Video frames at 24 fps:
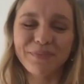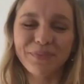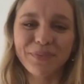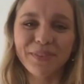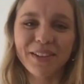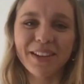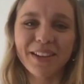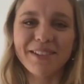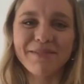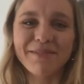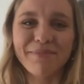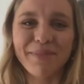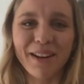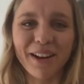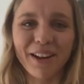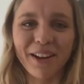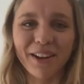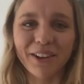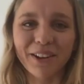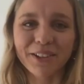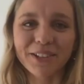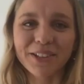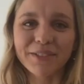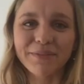
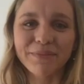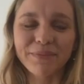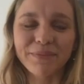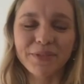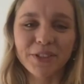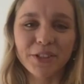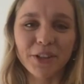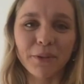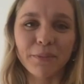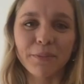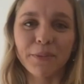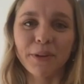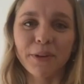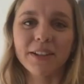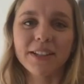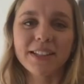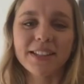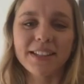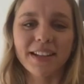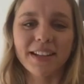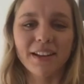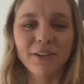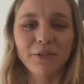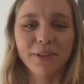about topics
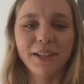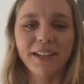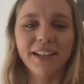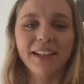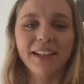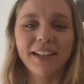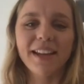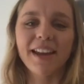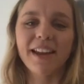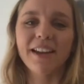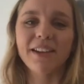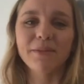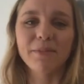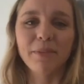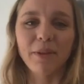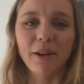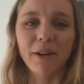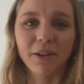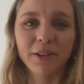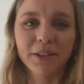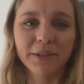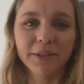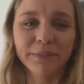that I really care about.